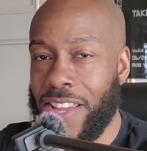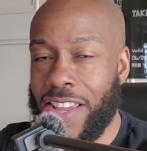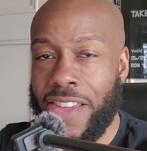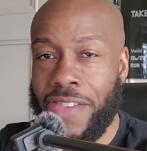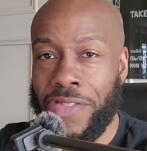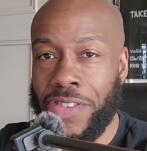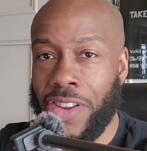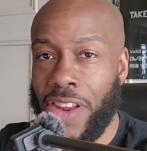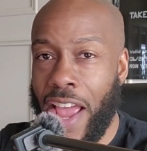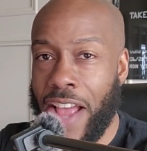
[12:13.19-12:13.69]

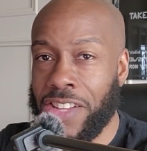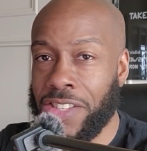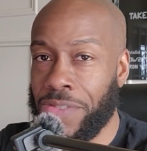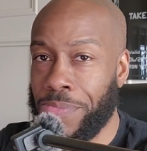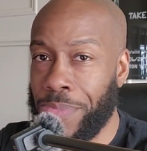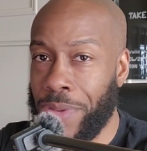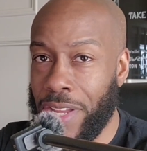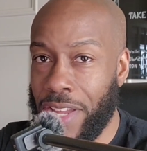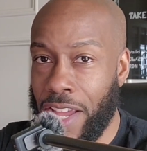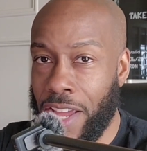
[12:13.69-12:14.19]
even as a
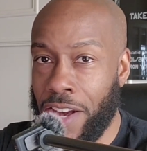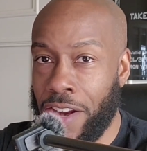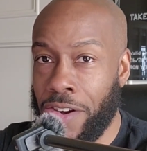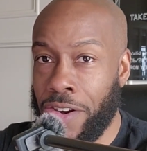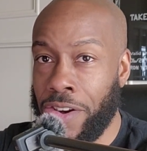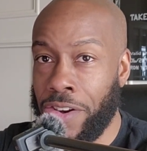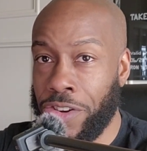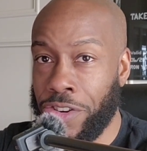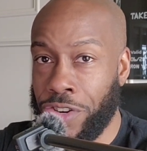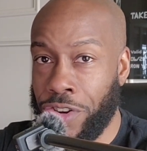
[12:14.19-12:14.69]

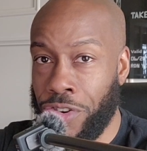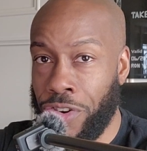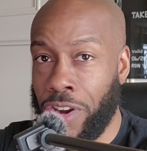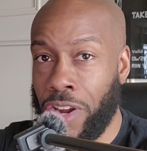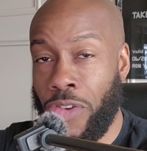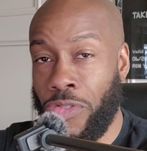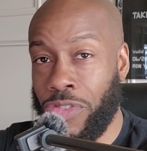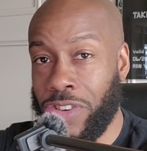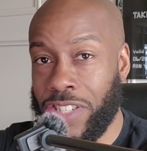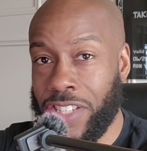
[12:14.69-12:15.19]
beginner
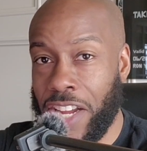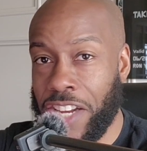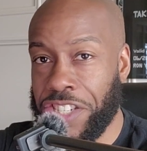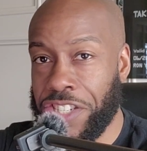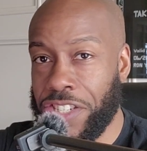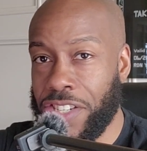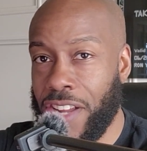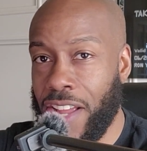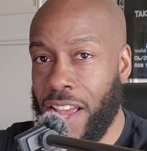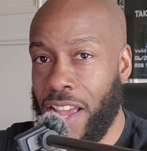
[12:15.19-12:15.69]
during a
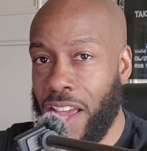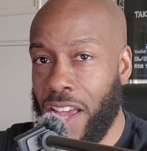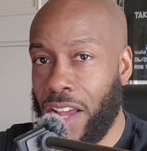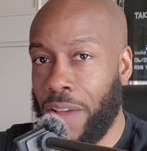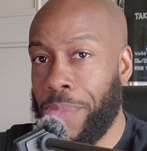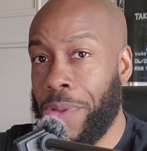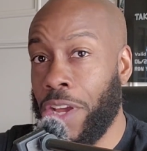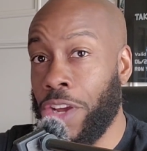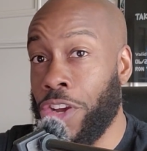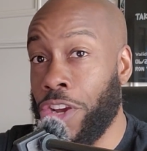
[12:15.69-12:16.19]
recession, it
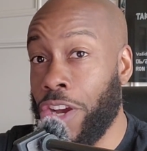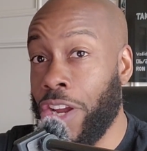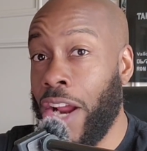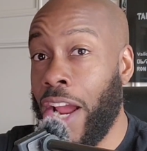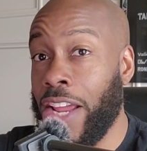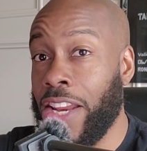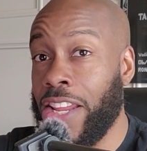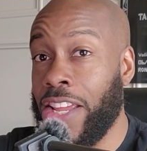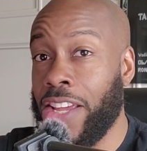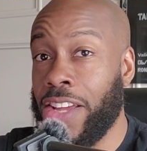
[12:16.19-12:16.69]
could be a good
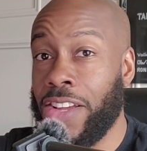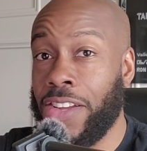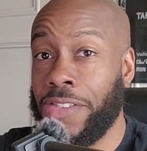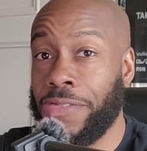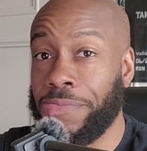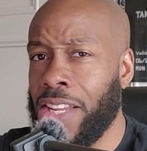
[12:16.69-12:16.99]
idea.